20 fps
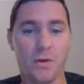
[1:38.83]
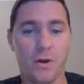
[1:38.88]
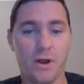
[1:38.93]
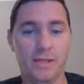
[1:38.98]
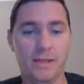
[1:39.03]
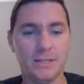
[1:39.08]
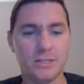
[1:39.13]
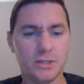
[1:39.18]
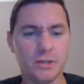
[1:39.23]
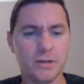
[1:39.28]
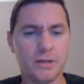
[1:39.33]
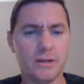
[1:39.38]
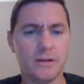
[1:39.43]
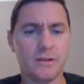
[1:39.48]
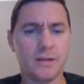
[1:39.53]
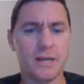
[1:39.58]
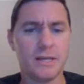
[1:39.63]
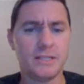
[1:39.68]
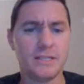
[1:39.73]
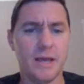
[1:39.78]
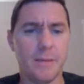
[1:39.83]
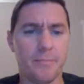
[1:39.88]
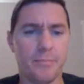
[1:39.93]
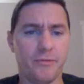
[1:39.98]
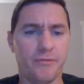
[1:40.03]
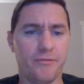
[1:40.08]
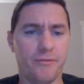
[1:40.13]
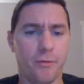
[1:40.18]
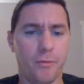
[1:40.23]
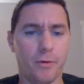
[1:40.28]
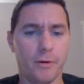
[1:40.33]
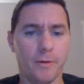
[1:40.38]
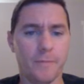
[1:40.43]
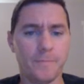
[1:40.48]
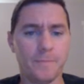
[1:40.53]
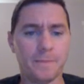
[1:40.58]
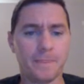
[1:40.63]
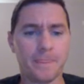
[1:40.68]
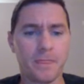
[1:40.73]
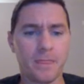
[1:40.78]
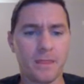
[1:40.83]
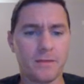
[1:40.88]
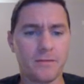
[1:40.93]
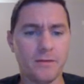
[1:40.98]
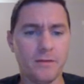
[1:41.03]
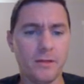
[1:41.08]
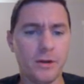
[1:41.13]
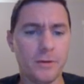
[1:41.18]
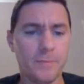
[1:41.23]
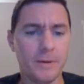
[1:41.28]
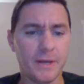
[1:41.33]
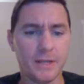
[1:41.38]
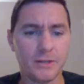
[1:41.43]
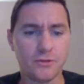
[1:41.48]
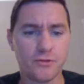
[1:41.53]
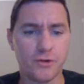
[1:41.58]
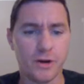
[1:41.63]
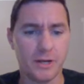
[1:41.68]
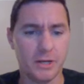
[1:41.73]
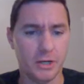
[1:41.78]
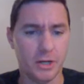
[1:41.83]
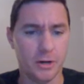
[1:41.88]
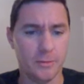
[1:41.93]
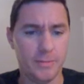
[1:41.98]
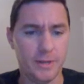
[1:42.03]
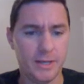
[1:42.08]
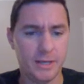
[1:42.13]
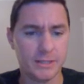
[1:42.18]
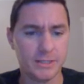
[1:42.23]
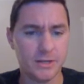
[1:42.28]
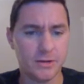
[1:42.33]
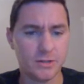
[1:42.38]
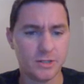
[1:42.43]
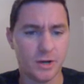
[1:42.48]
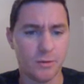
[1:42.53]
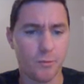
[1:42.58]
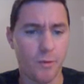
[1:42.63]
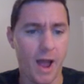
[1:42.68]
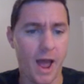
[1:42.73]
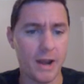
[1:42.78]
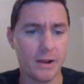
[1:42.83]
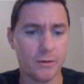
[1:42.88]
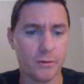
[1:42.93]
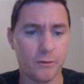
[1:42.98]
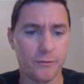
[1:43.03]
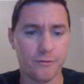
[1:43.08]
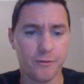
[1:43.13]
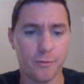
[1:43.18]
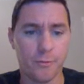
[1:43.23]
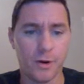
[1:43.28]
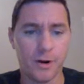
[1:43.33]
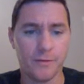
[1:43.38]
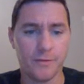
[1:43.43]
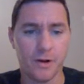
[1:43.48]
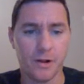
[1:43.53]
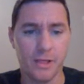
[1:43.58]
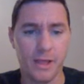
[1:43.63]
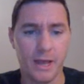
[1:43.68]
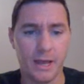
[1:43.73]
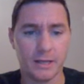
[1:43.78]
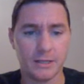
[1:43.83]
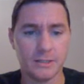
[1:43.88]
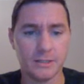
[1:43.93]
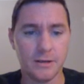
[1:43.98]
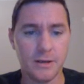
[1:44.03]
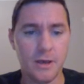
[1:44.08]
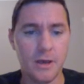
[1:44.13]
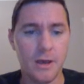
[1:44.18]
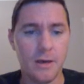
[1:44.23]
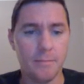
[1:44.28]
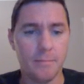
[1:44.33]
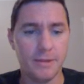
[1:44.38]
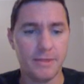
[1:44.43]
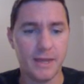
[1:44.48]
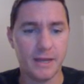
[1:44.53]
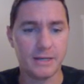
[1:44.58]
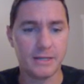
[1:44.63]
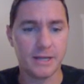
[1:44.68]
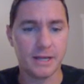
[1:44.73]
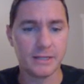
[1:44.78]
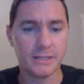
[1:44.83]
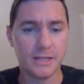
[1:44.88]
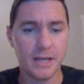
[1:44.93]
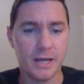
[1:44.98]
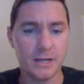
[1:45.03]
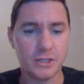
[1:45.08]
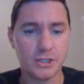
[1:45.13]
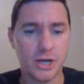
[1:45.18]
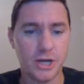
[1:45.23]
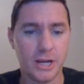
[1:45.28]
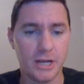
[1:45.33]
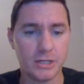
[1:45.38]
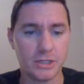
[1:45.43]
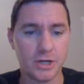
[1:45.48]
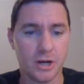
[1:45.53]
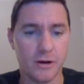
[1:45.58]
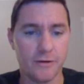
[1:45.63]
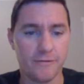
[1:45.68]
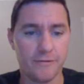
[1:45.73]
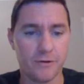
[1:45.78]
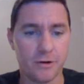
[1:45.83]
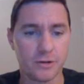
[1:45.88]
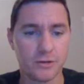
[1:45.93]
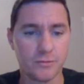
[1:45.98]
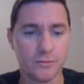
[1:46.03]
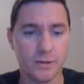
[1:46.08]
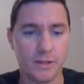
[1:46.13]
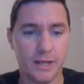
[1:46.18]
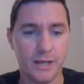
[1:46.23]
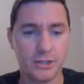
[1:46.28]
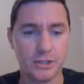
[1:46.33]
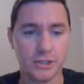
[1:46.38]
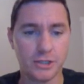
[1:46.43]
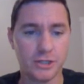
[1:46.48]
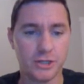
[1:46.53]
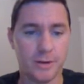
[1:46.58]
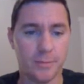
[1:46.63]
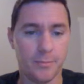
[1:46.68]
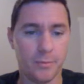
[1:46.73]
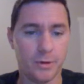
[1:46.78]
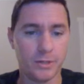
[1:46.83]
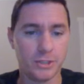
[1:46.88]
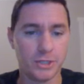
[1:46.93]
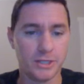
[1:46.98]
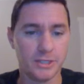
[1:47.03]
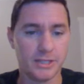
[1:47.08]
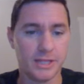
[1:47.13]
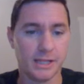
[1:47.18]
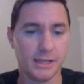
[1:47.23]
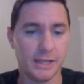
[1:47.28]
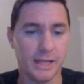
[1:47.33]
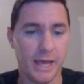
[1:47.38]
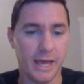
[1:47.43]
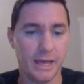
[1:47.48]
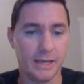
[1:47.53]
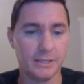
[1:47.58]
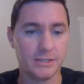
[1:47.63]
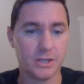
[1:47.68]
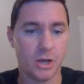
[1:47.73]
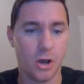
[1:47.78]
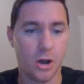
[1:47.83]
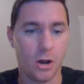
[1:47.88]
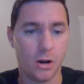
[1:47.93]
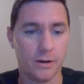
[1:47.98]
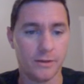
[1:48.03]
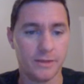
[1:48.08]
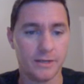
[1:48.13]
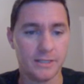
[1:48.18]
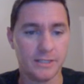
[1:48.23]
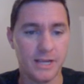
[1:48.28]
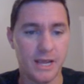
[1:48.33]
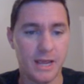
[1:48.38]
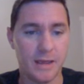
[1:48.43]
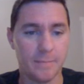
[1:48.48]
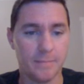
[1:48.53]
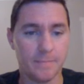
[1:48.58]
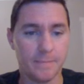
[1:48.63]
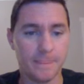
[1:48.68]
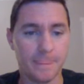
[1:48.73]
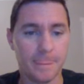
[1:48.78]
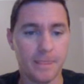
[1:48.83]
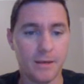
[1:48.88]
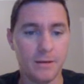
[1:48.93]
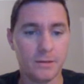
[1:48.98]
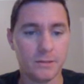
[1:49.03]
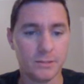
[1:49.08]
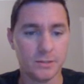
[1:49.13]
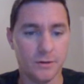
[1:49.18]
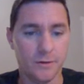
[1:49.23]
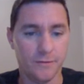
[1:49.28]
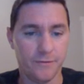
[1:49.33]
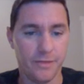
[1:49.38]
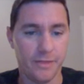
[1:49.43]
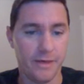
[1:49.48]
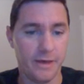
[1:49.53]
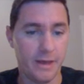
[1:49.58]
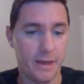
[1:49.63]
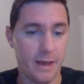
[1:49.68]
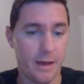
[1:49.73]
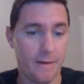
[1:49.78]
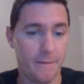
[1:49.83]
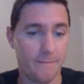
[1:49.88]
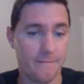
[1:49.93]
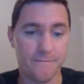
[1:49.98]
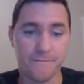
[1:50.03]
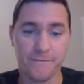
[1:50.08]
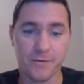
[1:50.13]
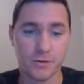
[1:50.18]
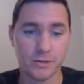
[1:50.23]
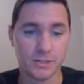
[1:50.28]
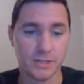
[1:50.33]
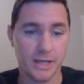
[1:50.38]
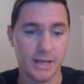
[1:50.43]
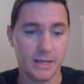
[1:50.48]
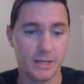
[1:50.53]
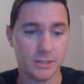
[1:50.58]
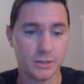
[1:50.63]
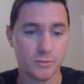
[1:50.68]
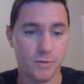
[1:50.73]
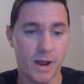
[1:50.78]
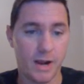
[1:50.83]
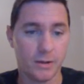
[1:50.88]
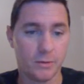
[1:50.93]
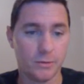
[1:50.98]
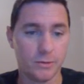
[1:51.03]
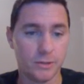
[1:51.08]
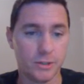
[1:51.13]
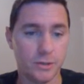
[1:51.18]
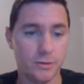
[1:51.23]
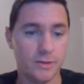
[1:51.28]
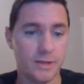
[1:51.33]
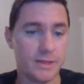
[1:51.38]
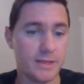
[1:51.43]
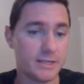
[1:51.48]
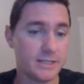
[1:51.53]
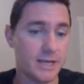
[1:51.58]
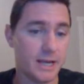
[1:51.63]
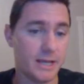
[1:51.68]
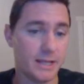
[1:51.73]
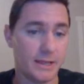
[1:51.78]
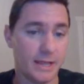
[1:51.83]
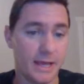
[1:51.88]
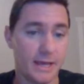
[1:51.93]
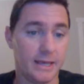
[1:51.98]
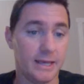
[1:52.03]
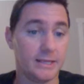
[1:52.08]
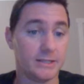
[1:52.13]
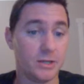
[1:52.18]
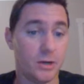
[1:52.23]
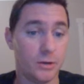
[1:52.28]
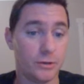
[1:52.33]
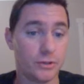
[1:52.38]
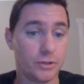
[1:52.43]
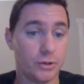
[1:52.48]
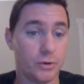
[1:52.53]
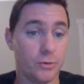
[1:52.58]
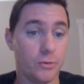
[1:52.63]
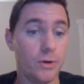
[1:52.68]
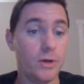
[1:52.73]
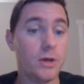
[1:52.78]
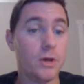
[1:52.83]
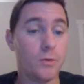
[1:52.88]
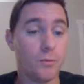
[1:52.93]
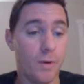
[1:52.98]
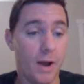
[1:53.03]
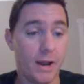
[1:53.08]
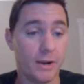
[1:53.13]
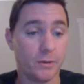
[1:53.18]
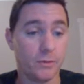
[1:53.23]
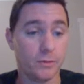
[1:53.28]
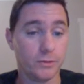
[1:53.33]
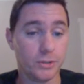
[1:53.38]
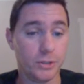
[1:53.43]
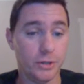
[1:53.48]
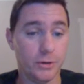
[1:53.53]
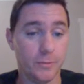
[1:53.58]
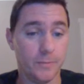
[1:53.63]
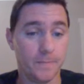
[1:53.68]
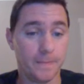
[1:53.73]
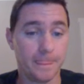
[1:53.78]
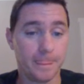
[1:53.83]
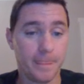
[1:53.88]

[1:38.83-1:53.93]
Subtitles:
right, let's look at example 4. It's a little bit trickier because there's a radical for one of our legs, but that does not change our first relationship, which is the legs are the same. So if the first leg is radical 2, then the second leg is also radical 2,